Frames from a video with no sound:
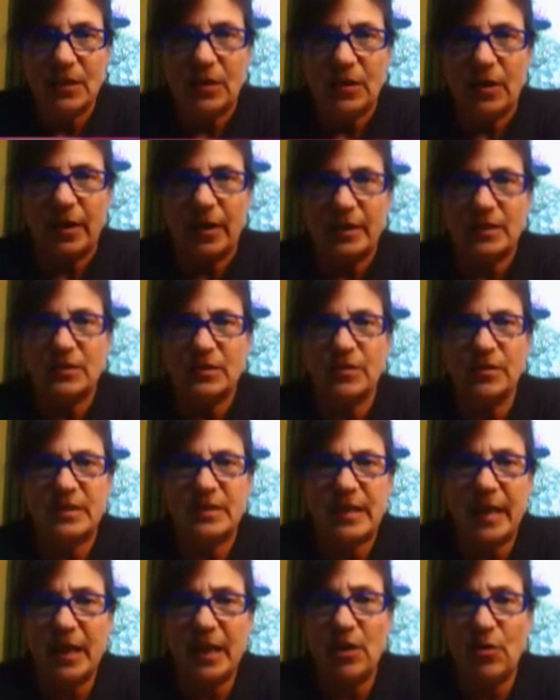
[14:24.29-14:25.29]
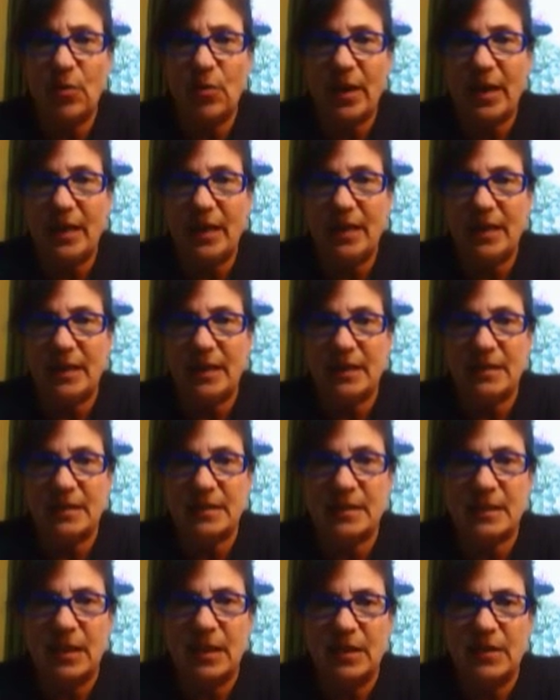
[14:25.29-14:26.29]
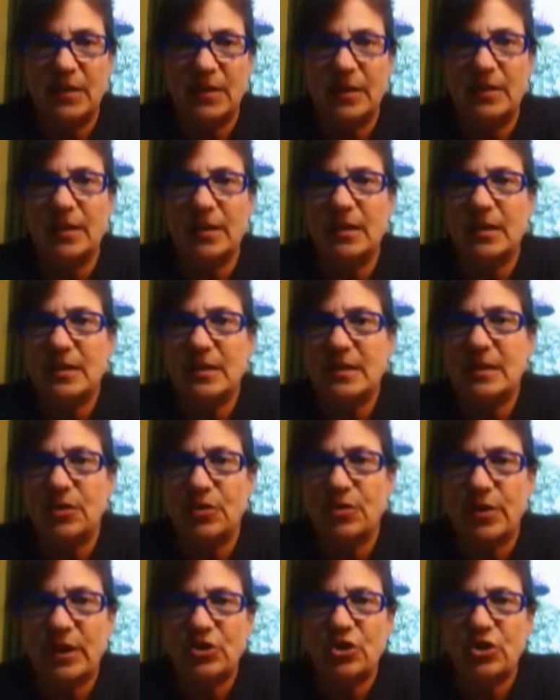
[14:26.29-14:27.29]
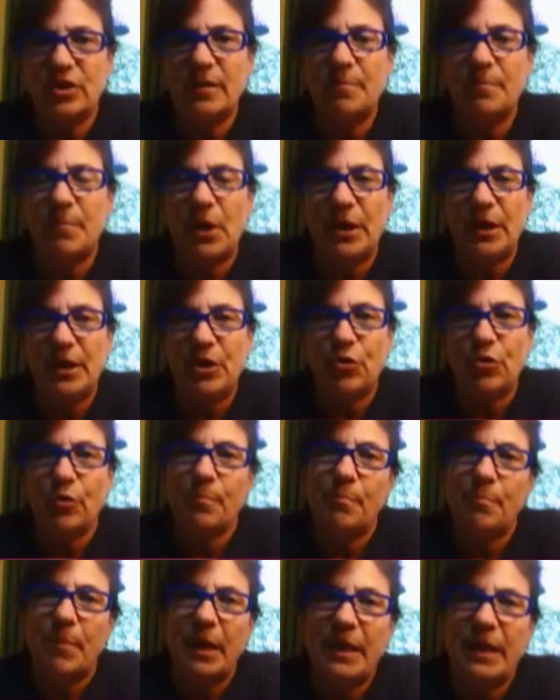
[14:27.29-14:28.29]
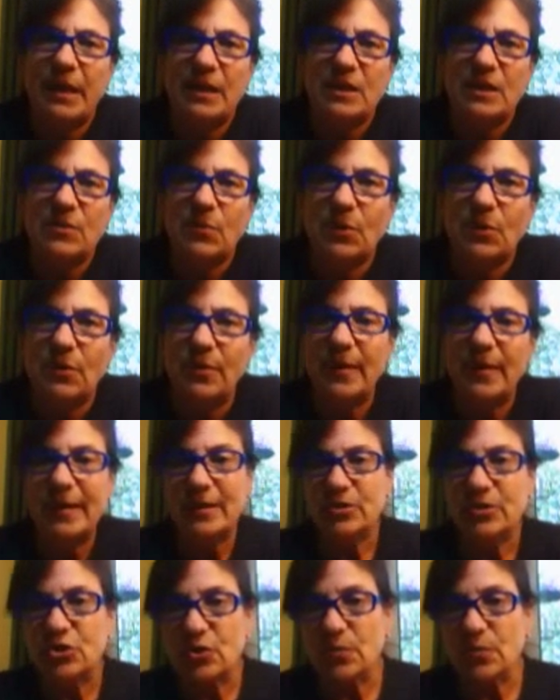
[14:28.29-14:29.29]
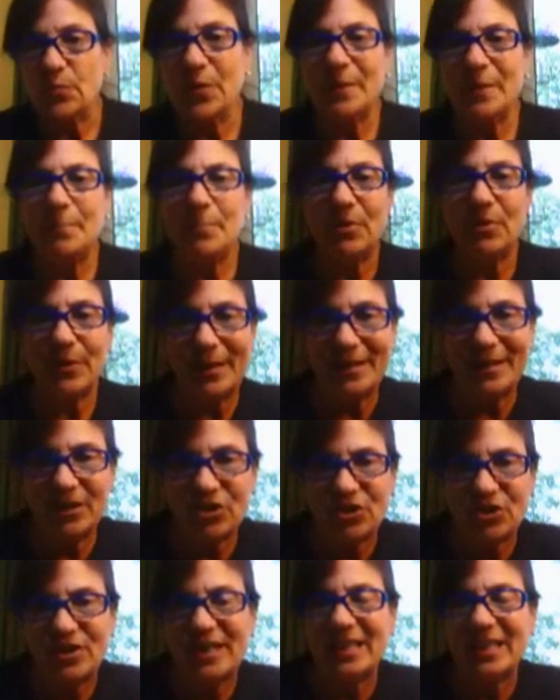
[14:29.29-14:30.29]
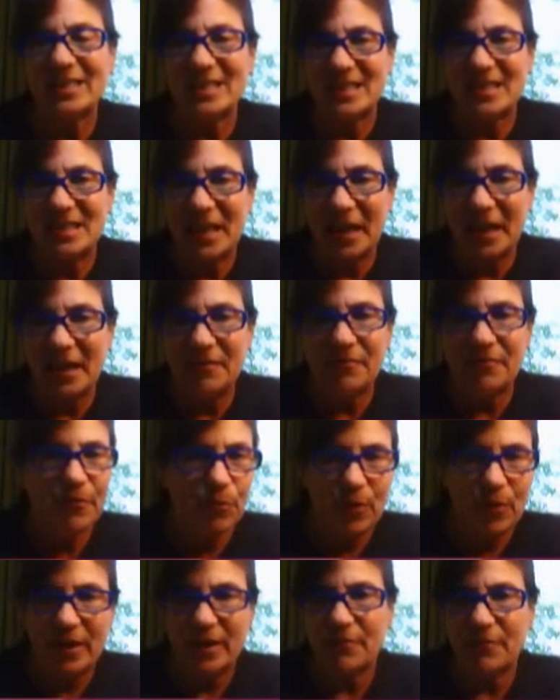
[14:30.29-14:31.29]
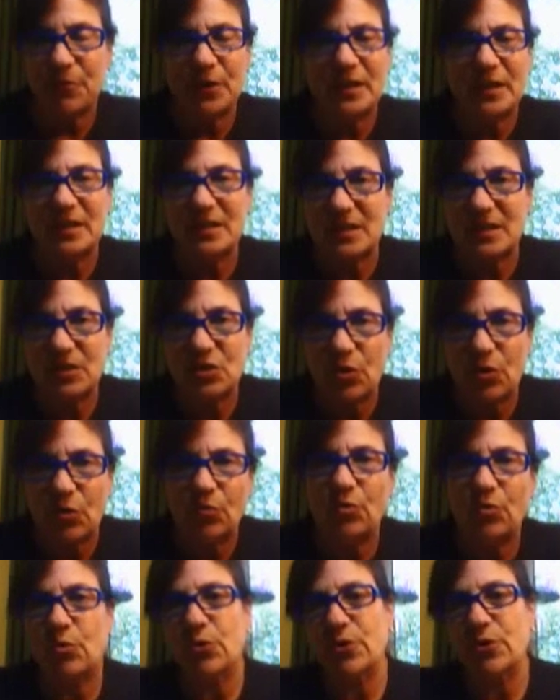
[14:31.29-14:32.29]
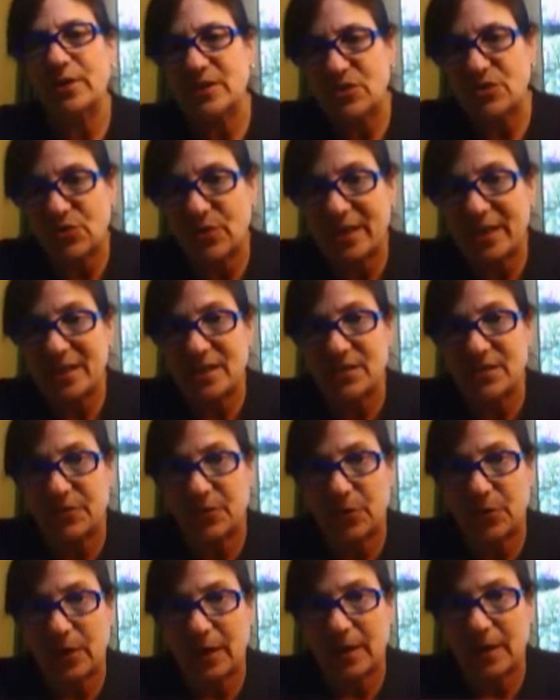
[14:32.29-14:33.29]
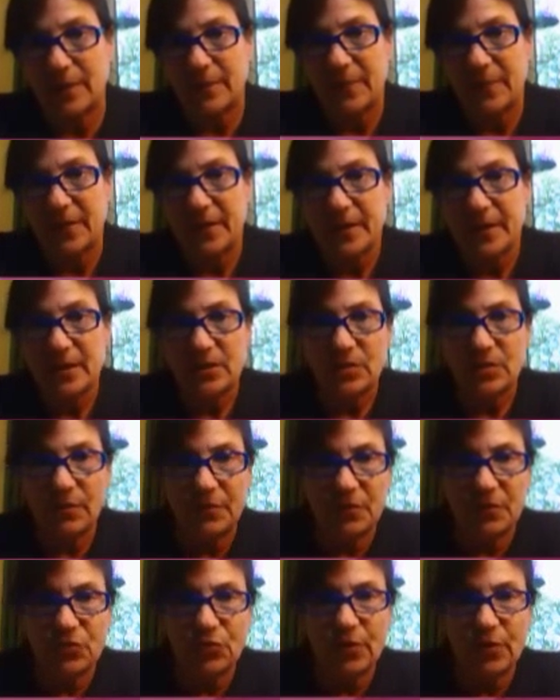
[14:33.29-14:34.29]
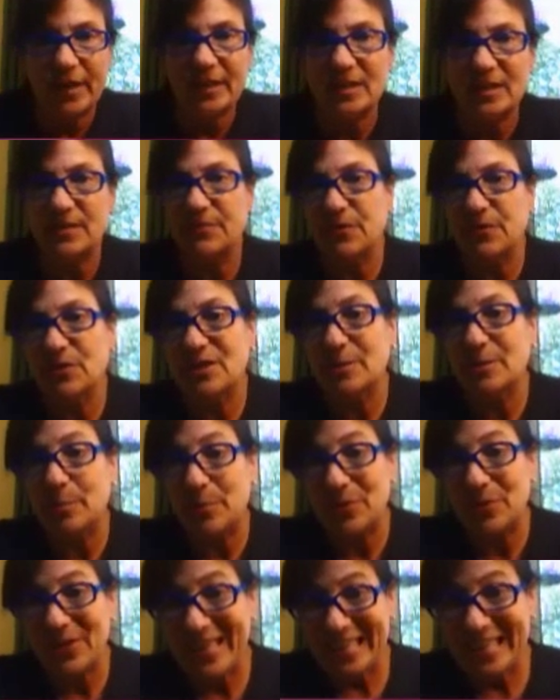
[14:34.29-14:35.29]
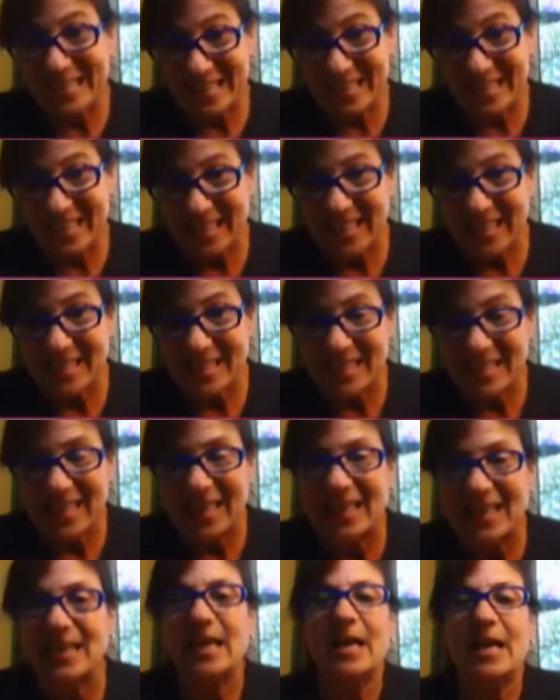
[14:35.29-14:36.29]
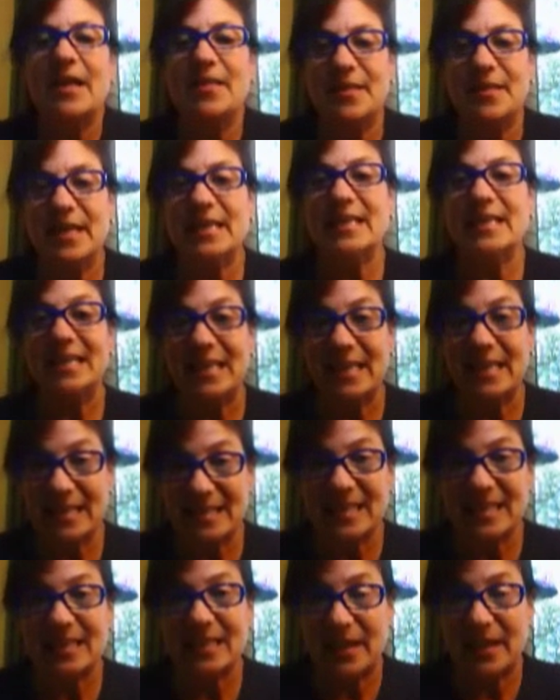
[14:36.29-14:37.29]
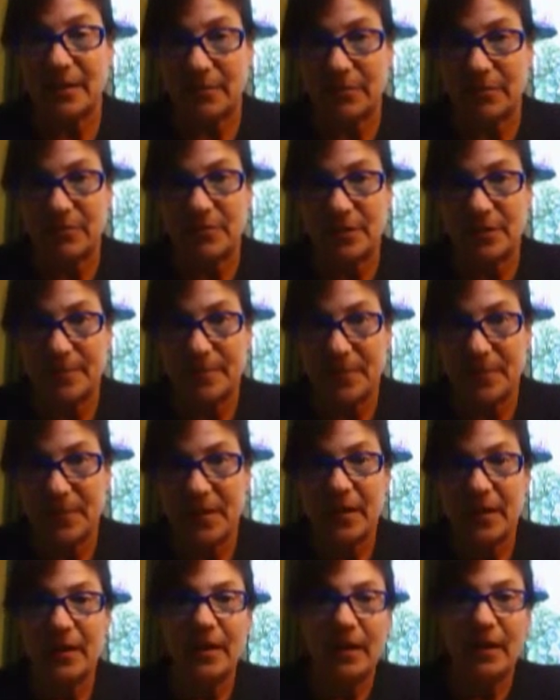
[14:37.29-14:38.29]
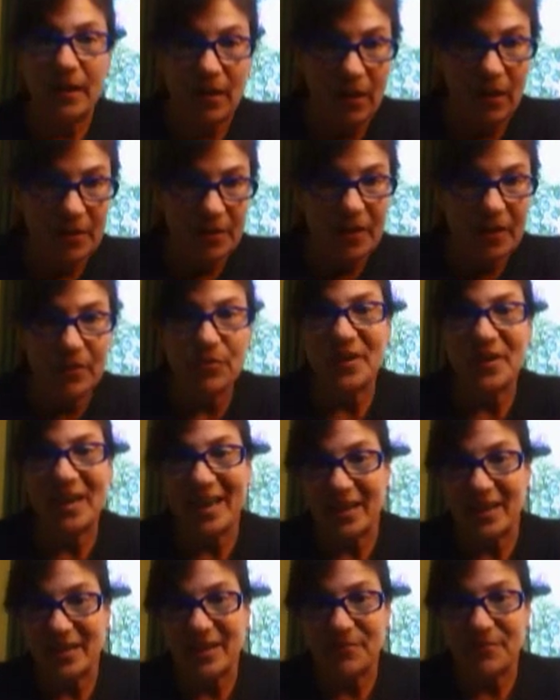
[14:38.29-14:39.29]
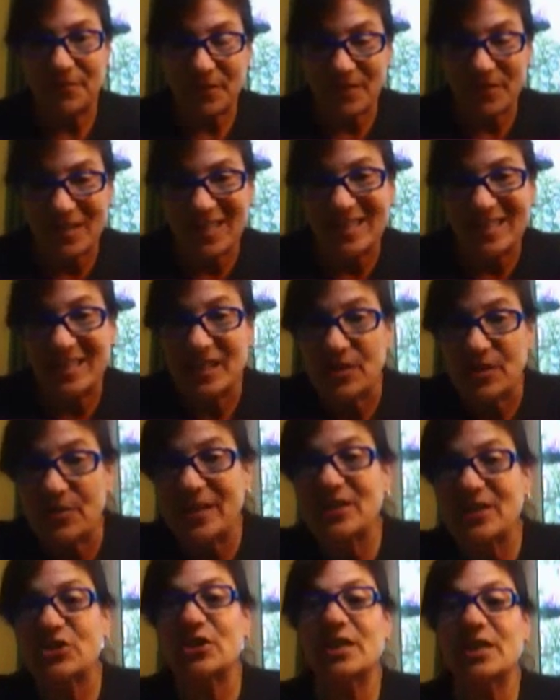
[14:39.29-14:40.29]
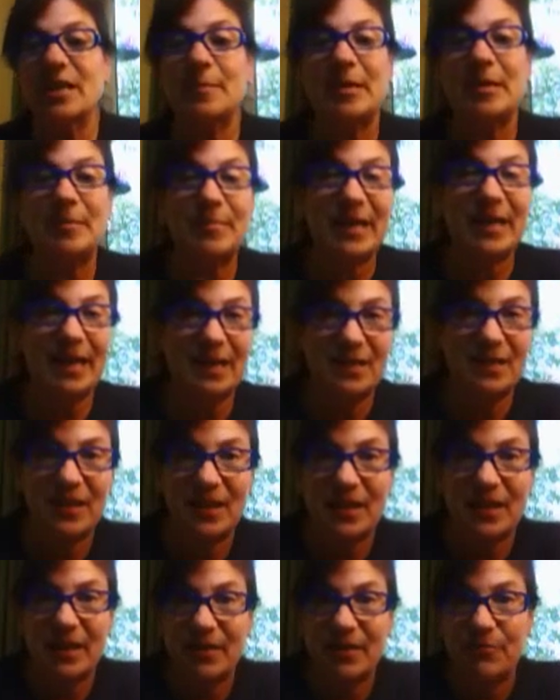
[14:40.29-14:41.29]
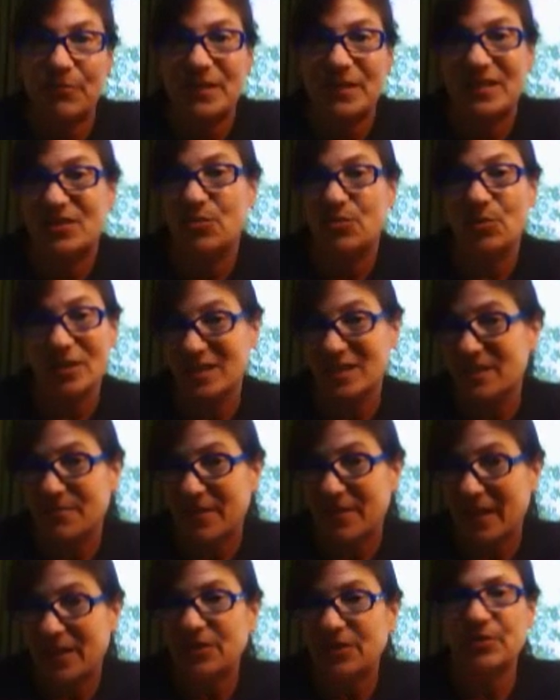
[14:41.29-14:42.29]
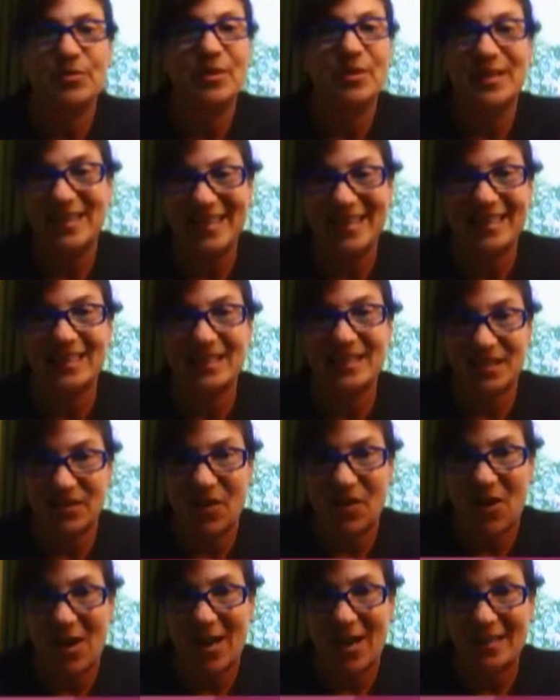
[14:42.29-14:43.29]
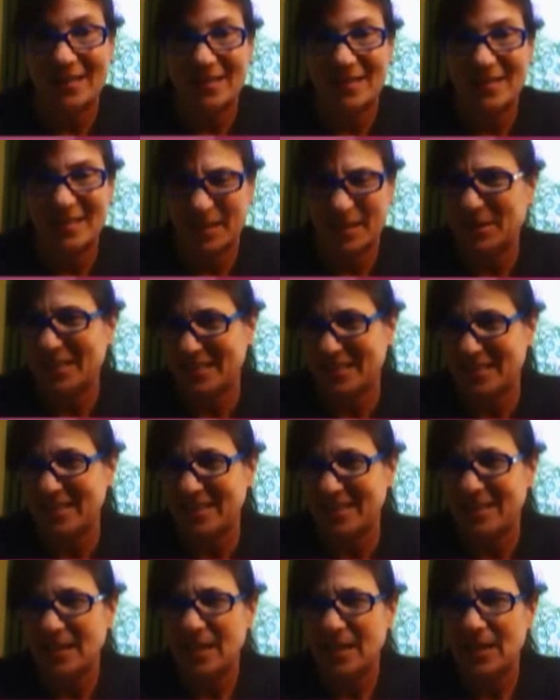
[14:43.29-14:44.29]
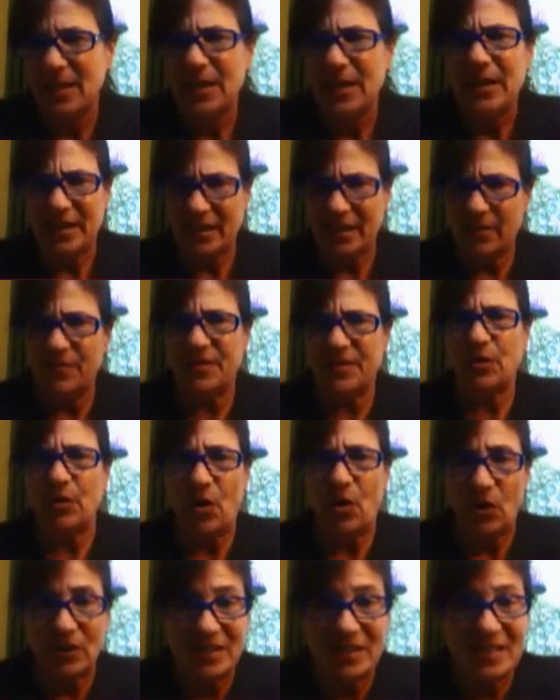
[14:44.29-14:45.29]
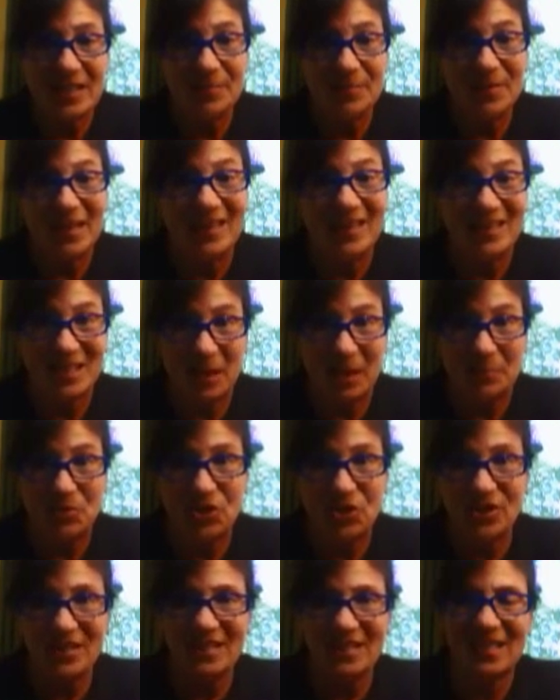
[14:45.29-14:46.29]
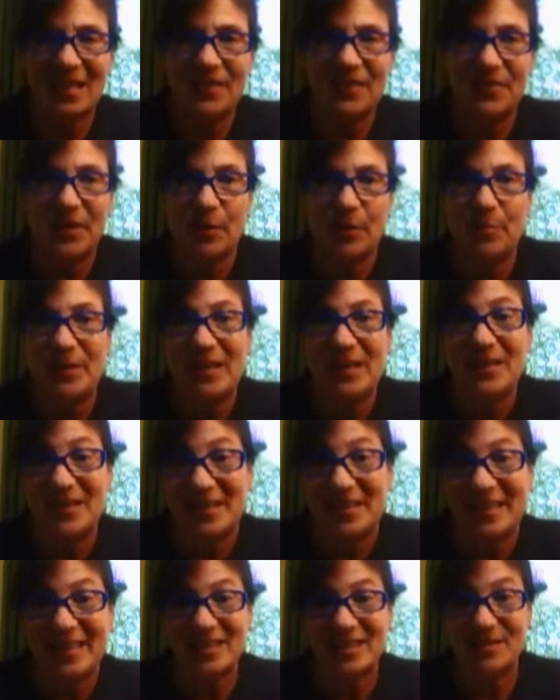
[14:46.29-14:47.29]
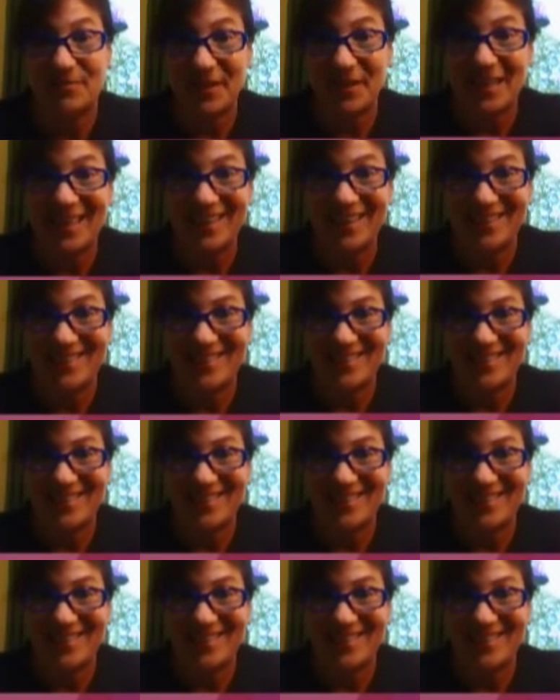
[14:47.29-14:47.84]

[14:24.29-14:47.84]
All right, so the takeaway is that the consideration in money or money's worth should replenish the estate for whatever it is the donor is transferring. So if the transfer depletes the estate, then it is a gift. On the other hand, if there's consideration coming back that kind of restores the value, then it's not. Does that make sense? Now, there are some exceptions, and they'll be in the next video.